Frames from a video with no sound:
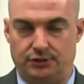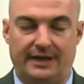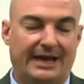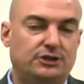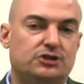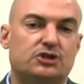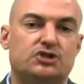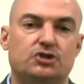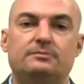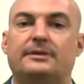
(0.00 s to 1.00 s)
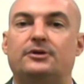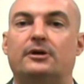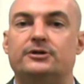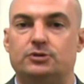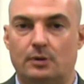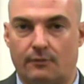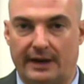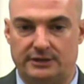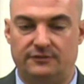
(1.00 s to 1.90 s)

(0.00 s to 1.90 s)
You can't just assume that they're going to do it right.